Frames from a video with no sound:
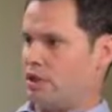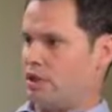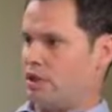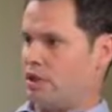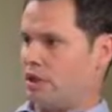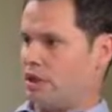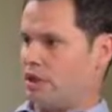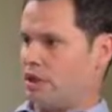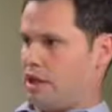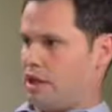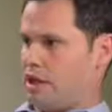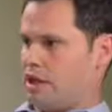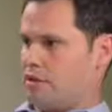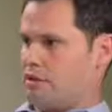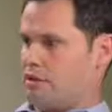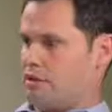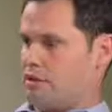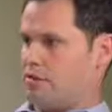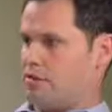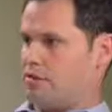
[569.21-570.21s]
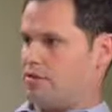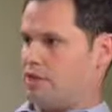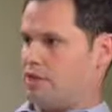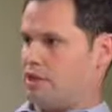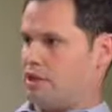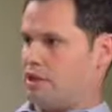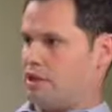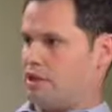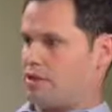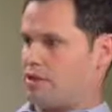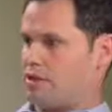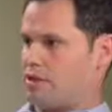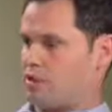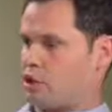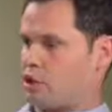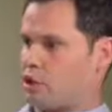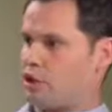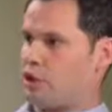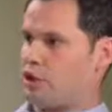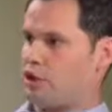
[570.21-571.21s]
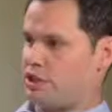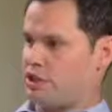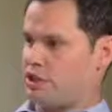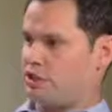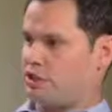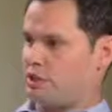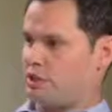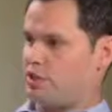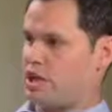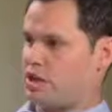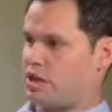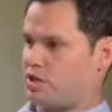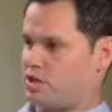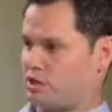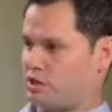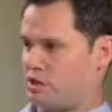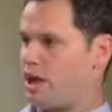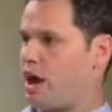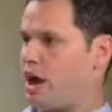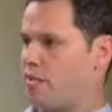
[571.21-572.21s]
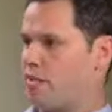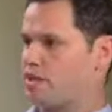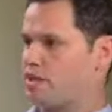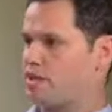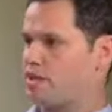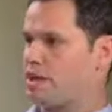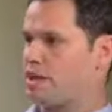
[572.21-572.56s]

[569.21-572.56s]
and some courage, in some cases, and common